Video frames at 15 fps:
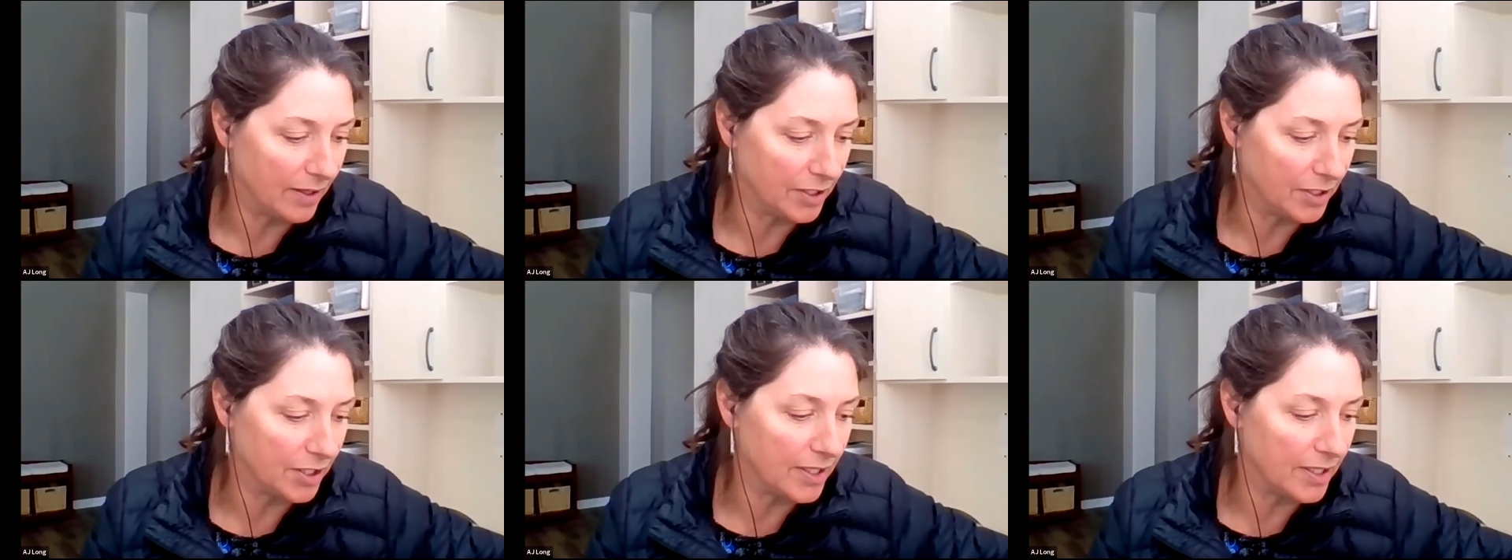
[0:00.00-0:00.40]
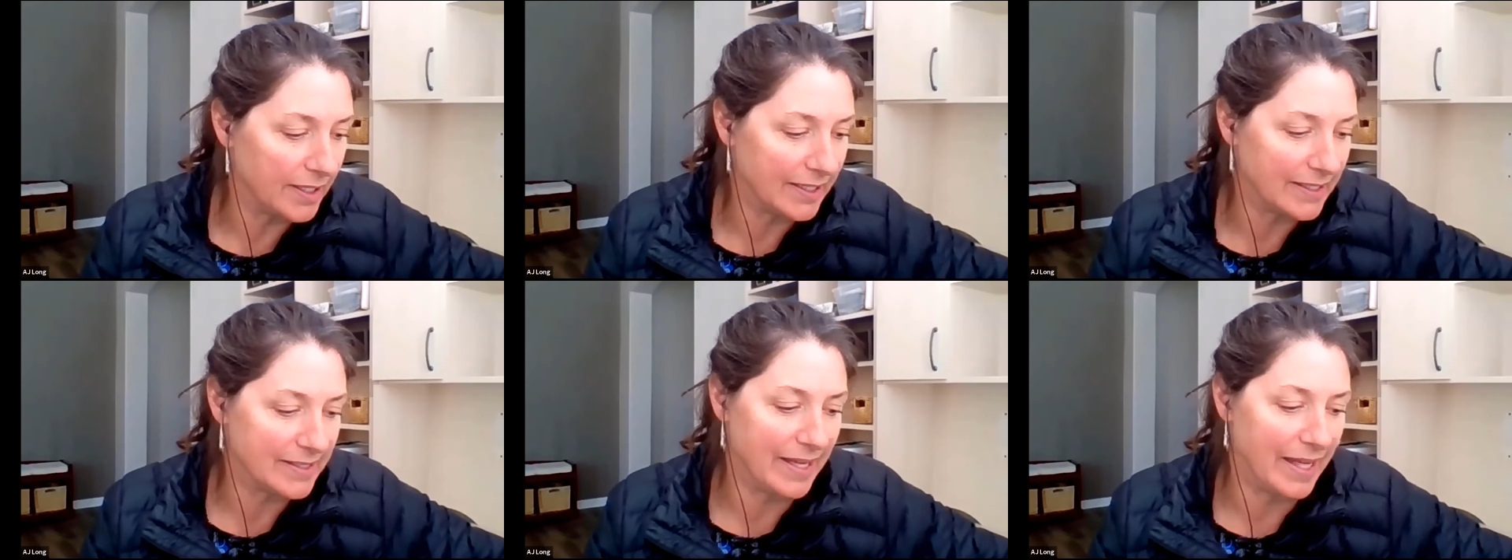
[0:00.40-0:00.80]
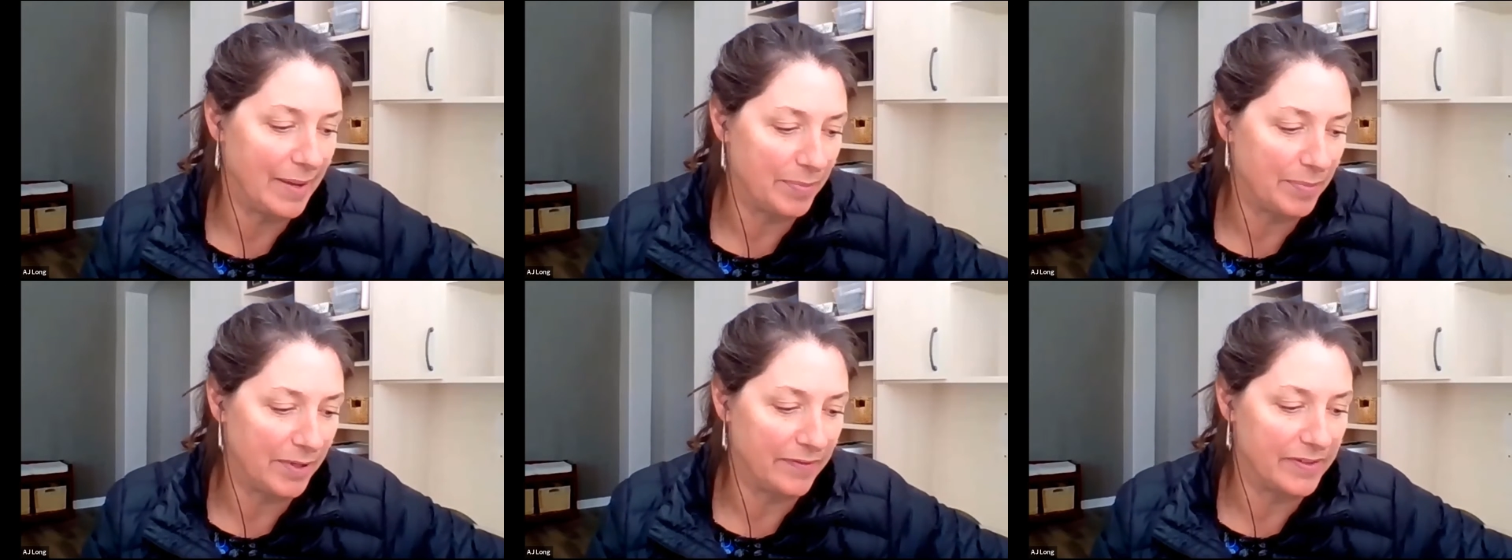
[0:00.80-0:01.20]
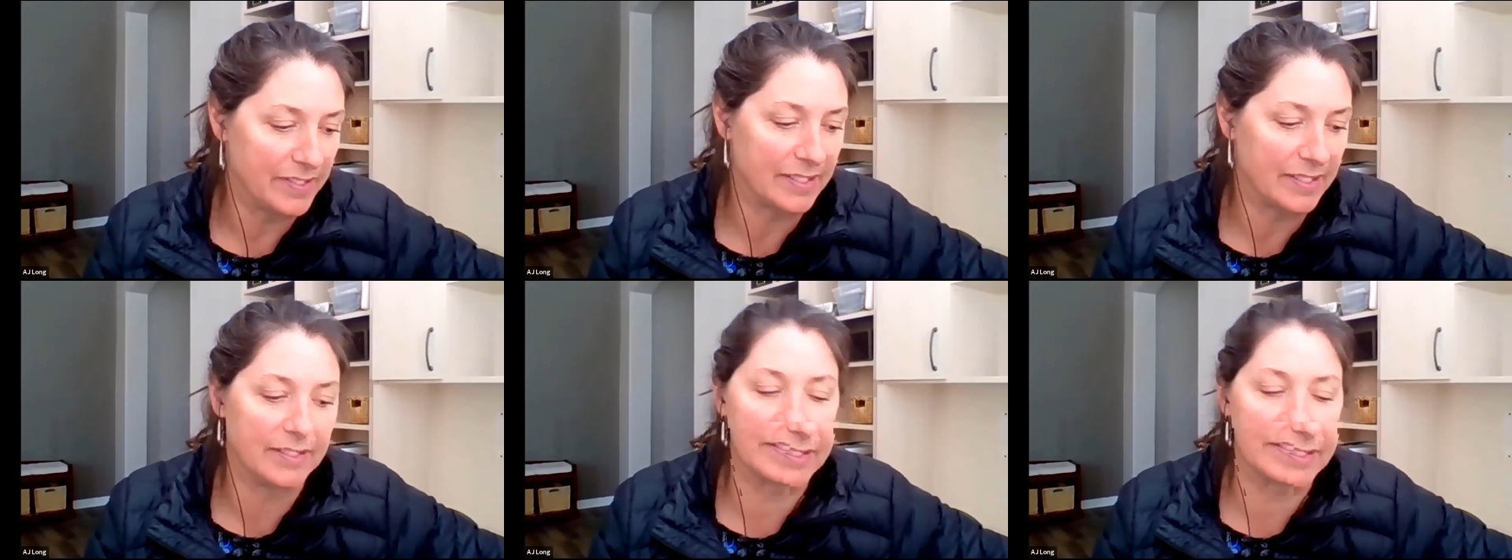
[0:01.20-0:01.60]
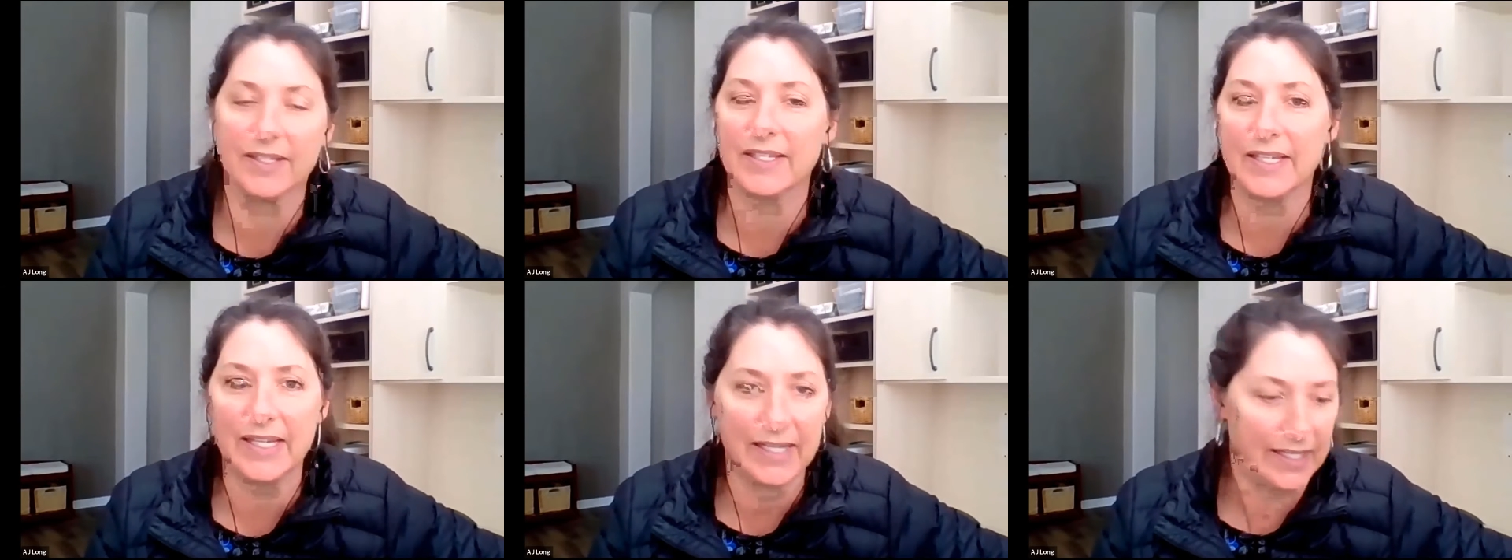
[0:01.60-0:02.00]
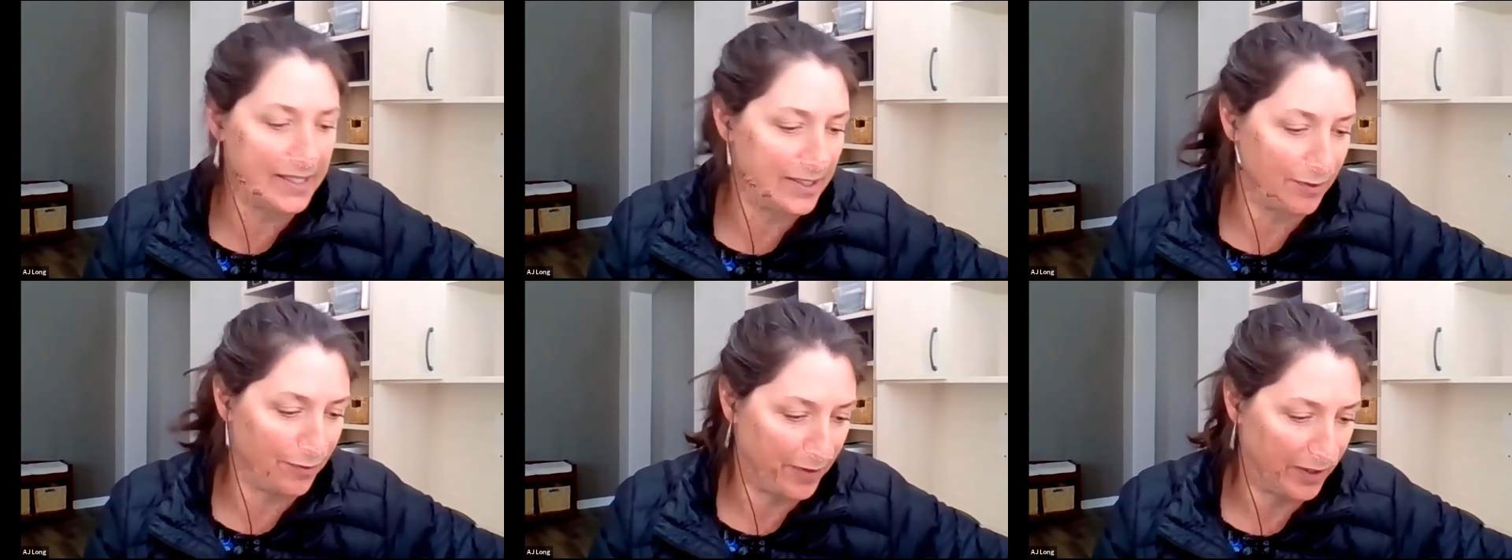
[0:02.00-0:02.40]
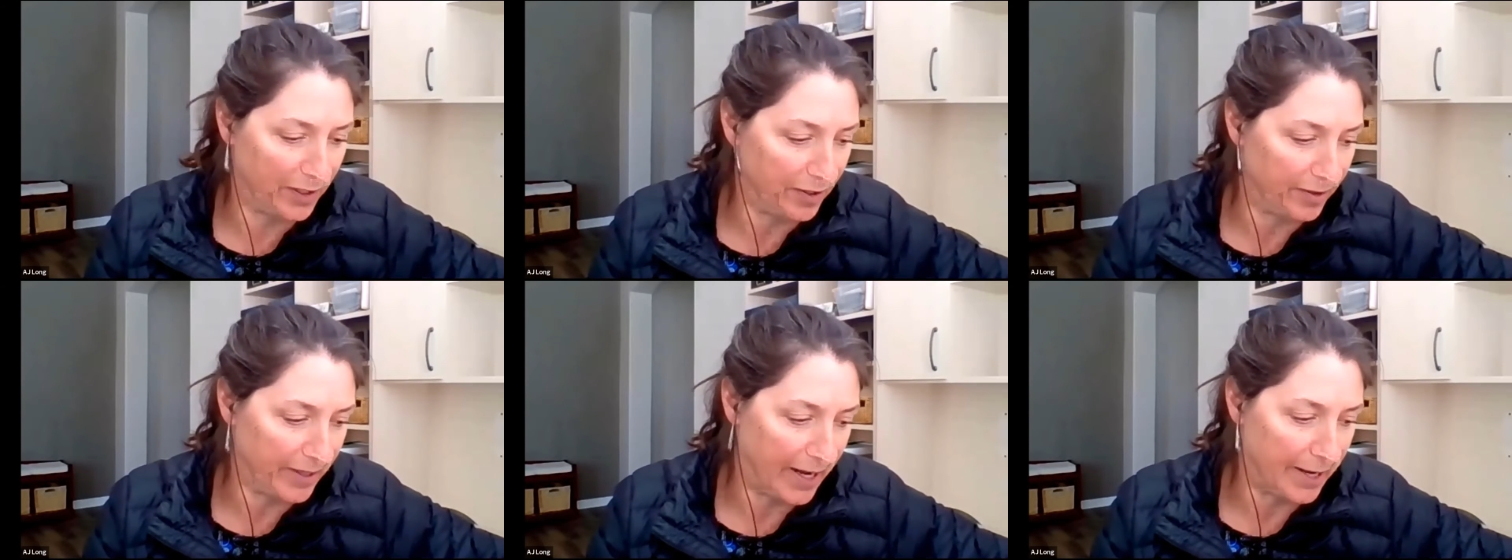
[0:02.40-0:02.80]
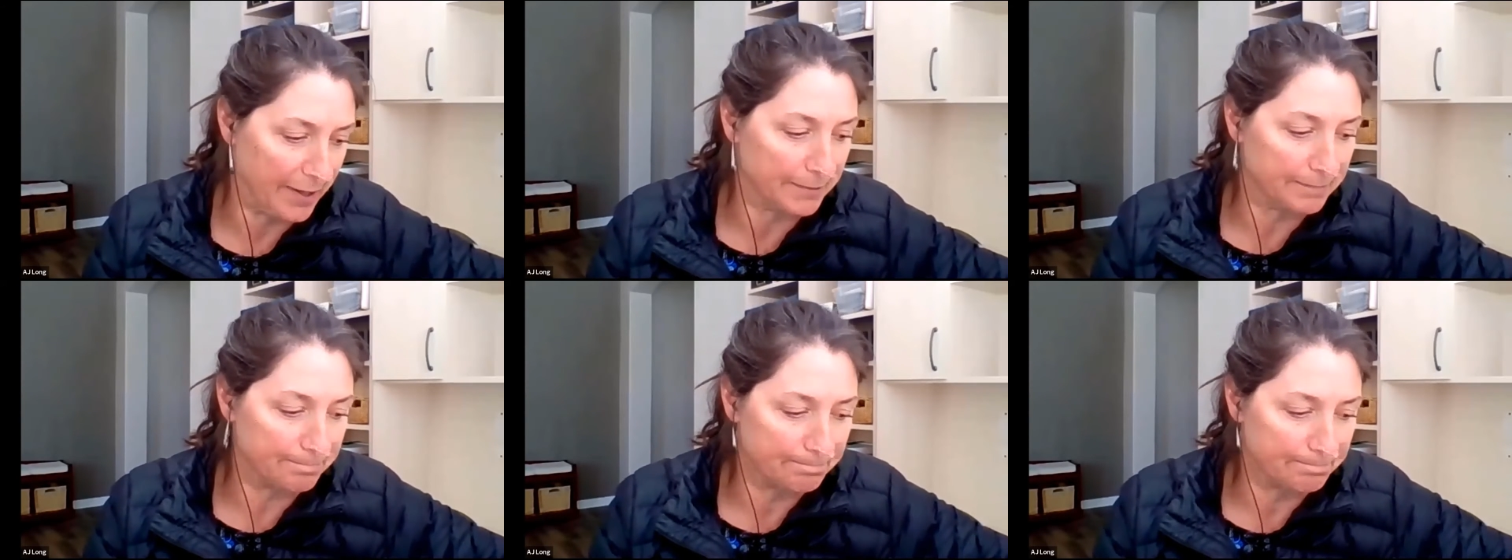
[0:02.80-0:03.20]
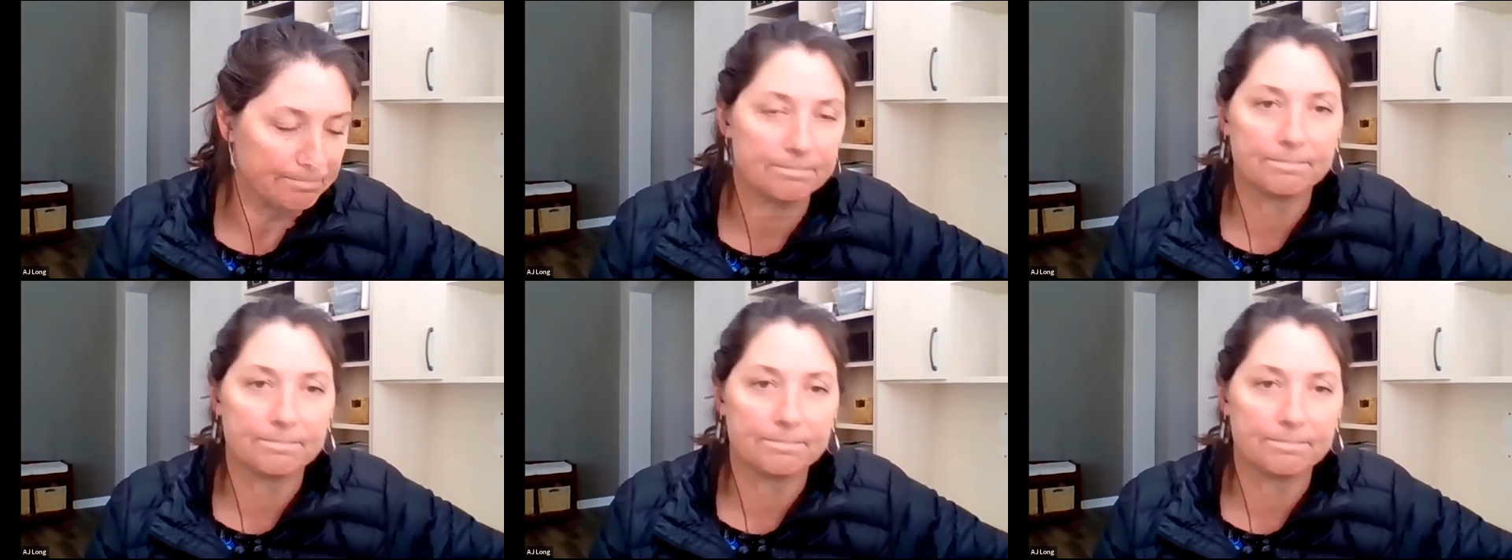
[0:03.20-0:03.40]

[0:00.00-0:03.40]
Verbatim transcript: a good example of the skills needed to figure it out?